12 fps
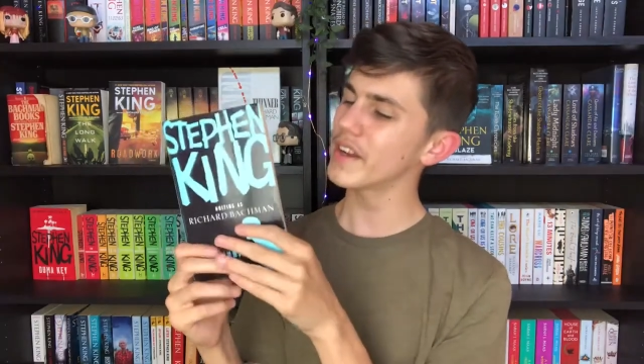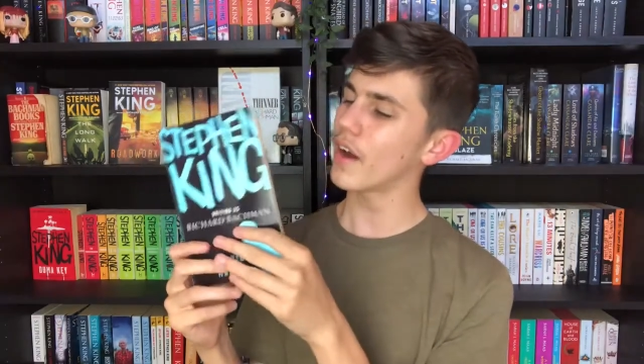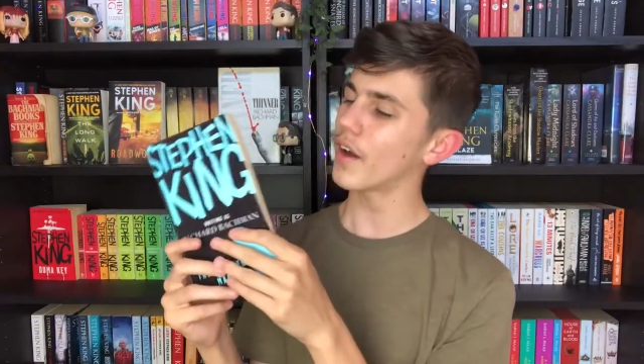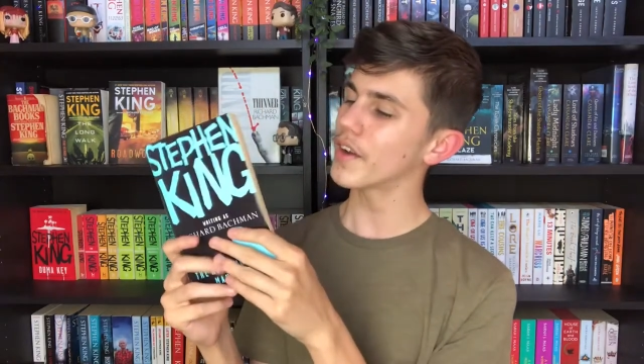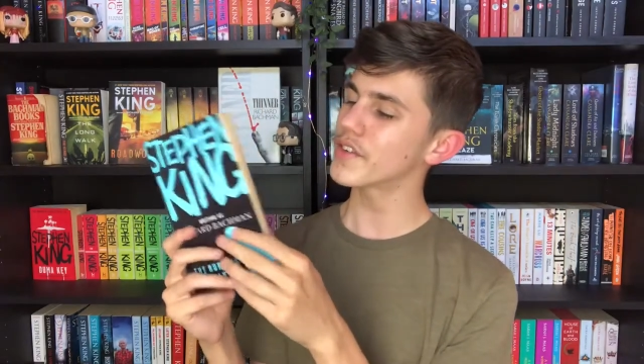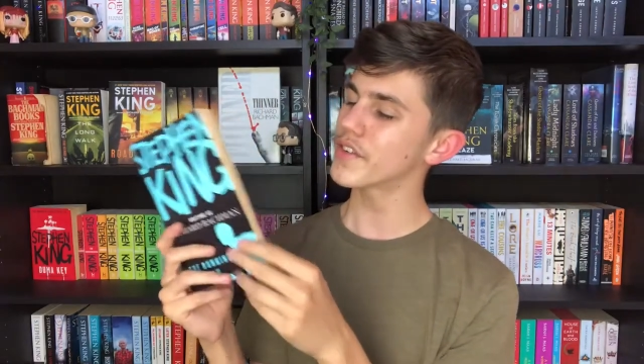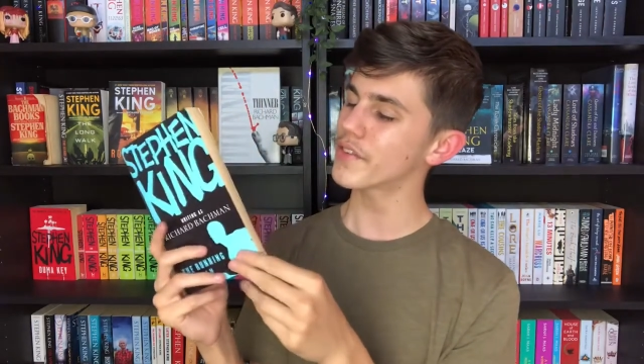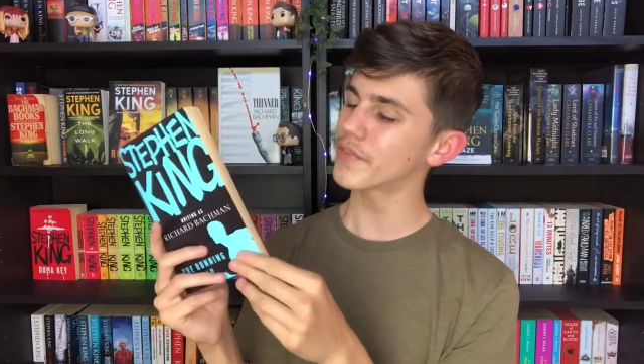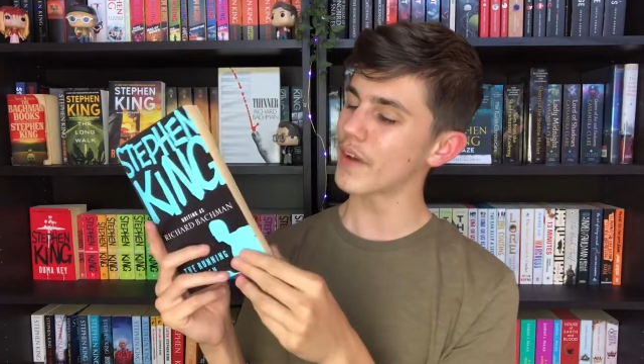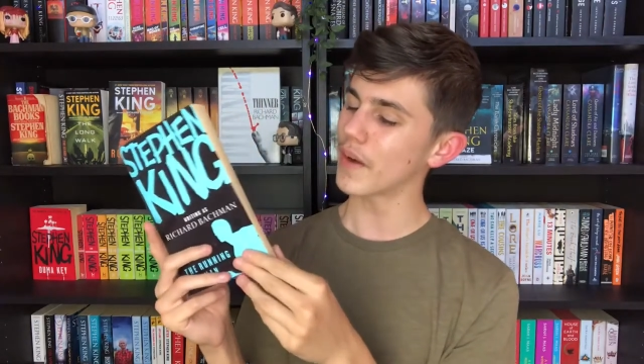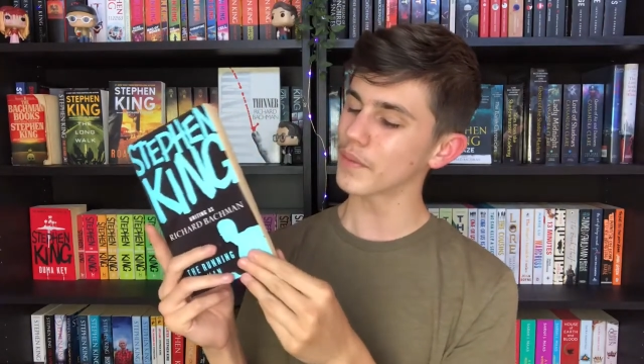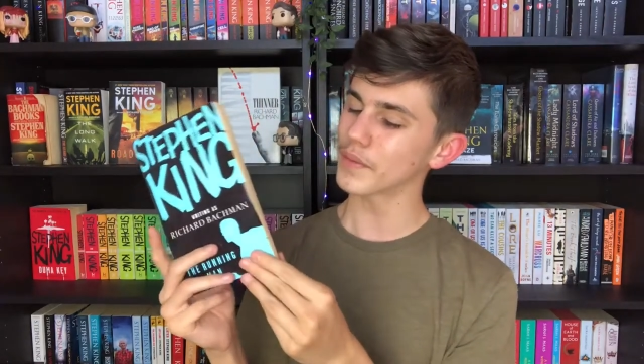I just
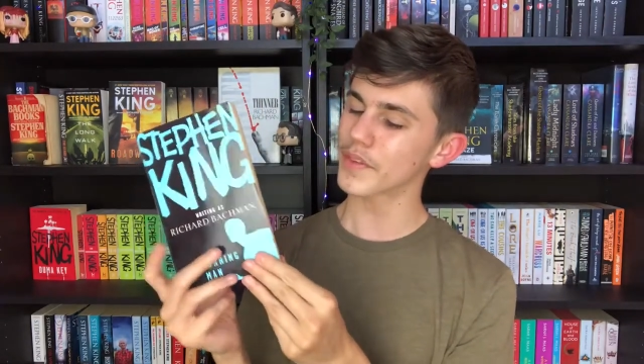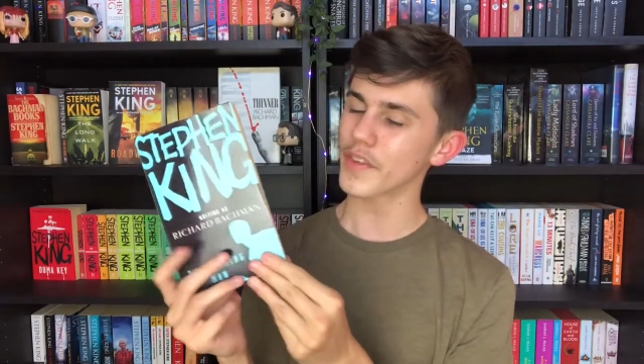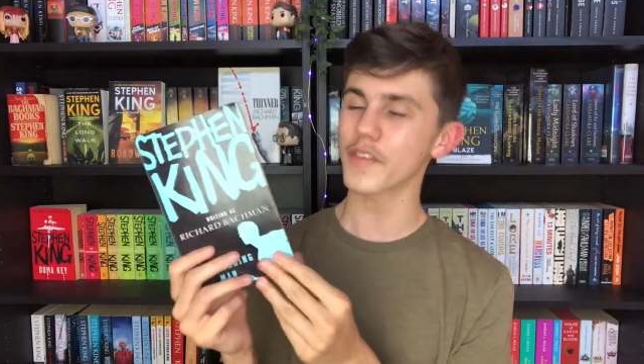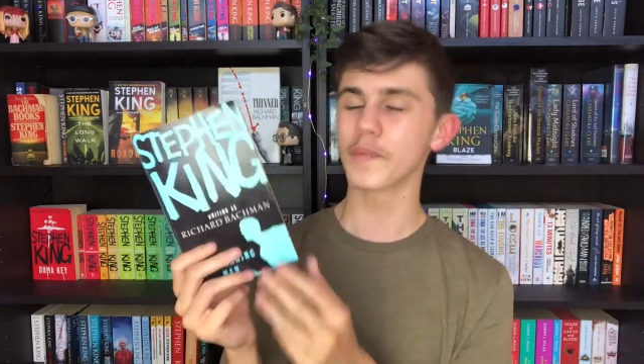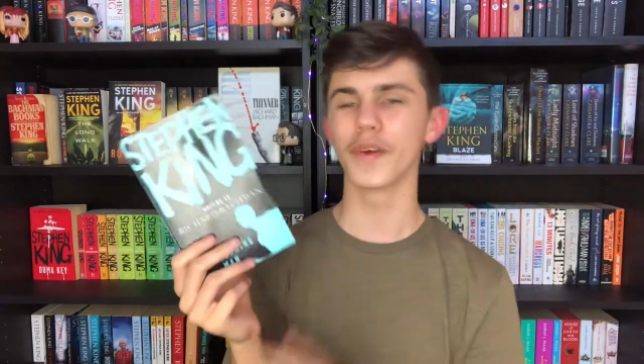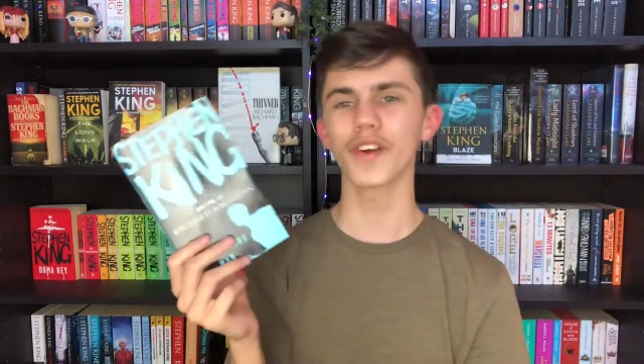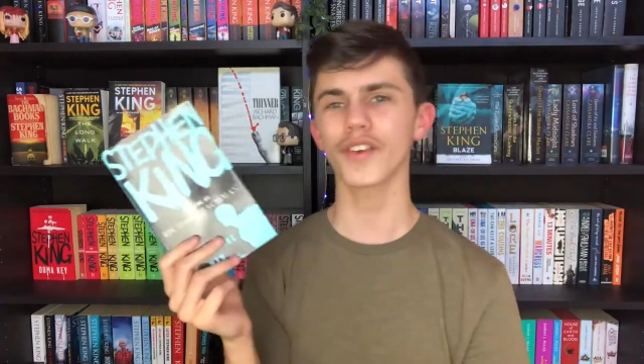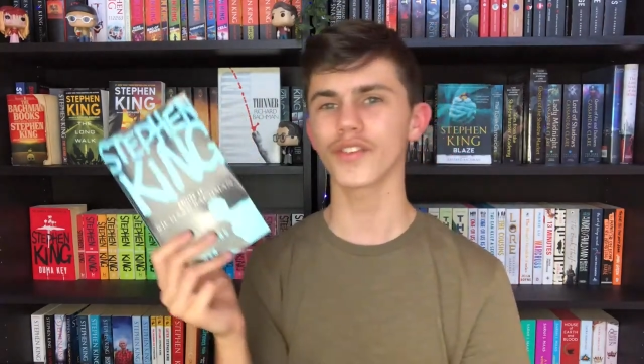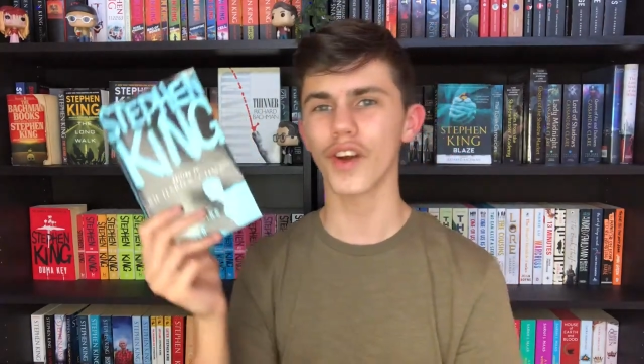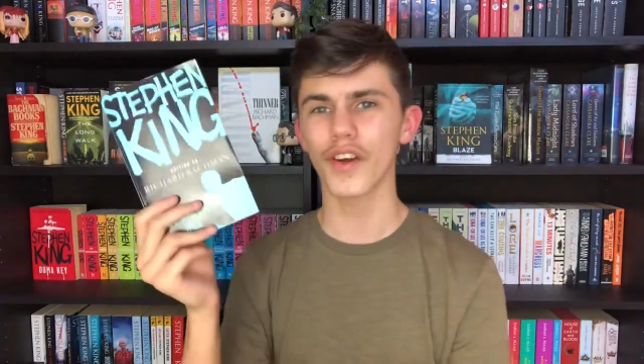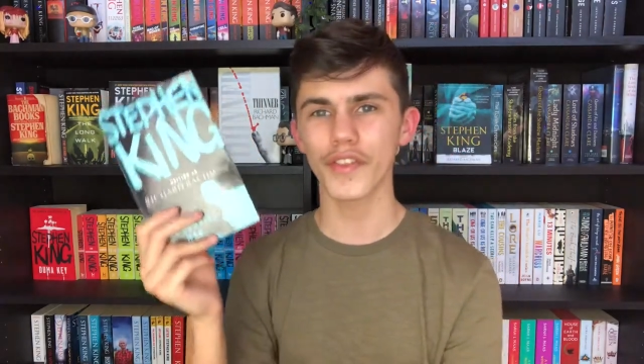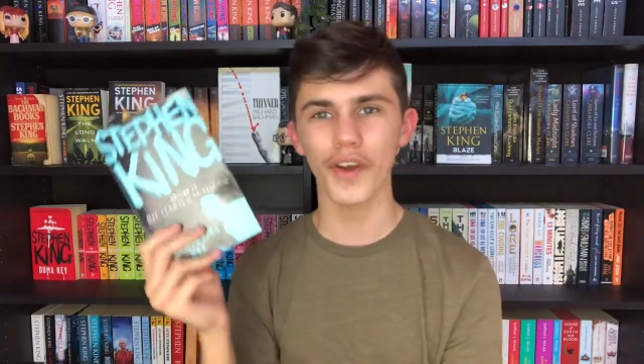found this book
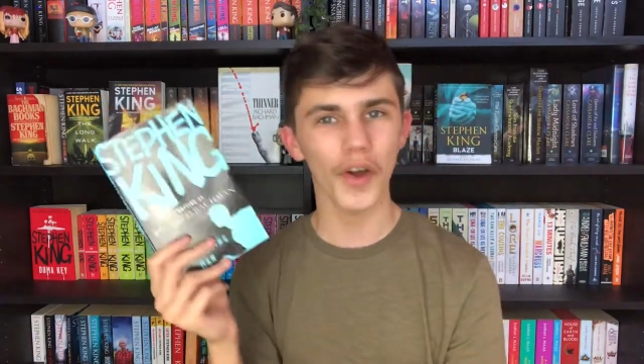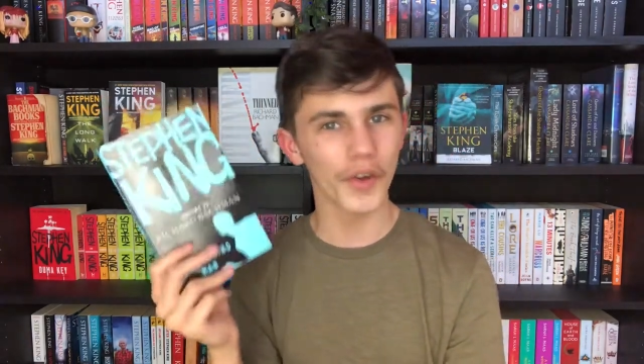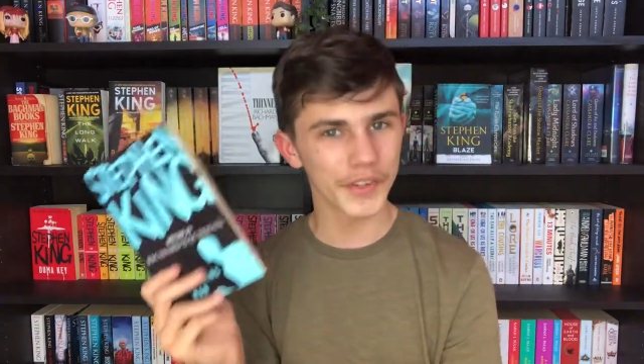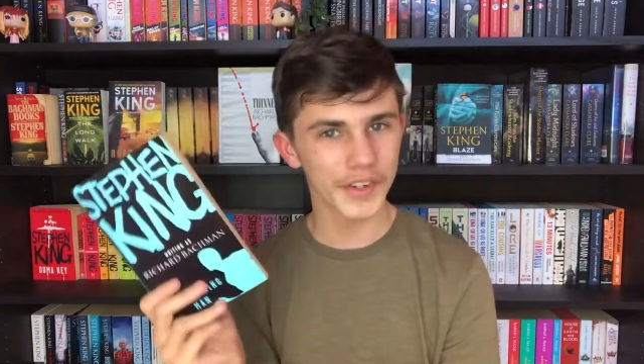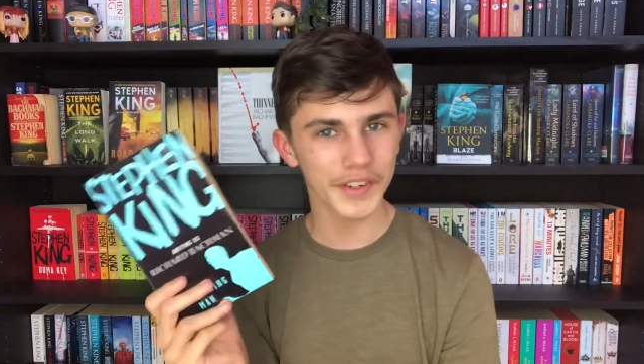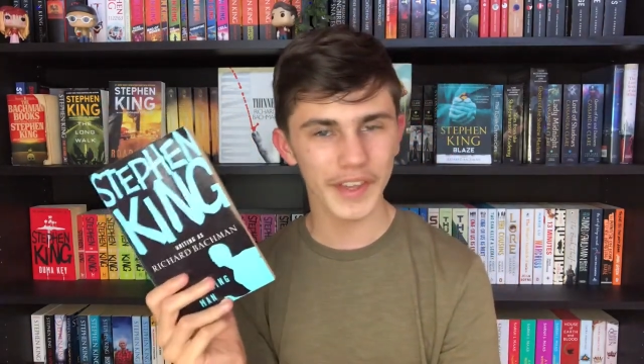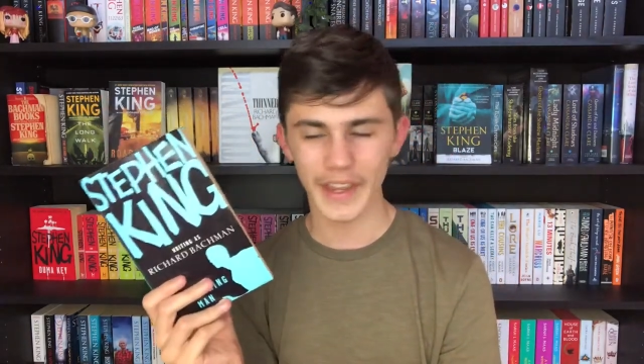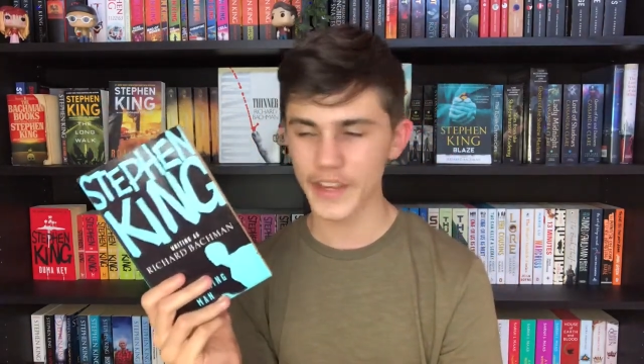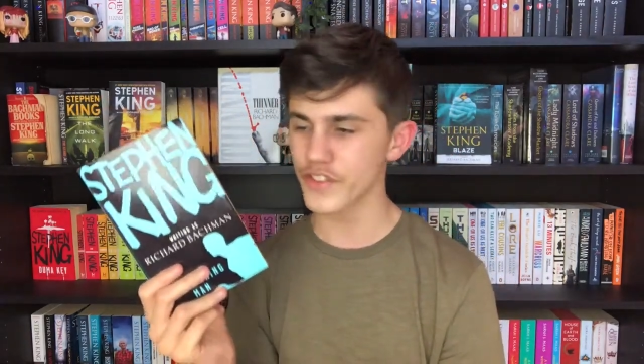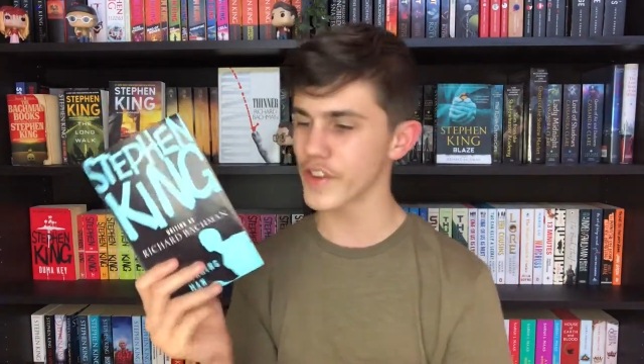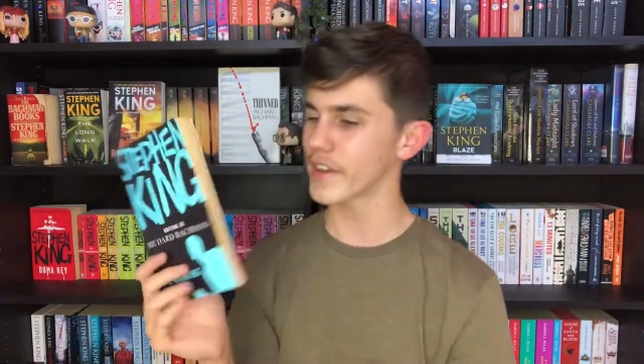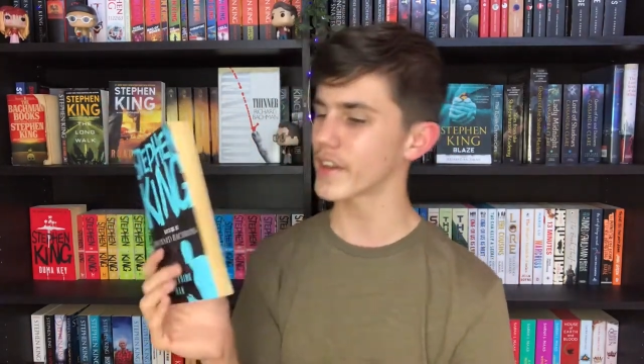rather
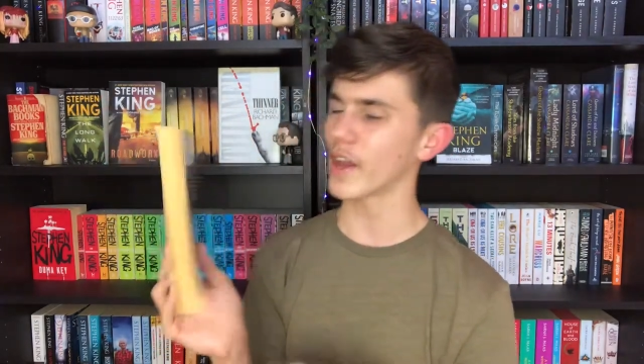unengaging,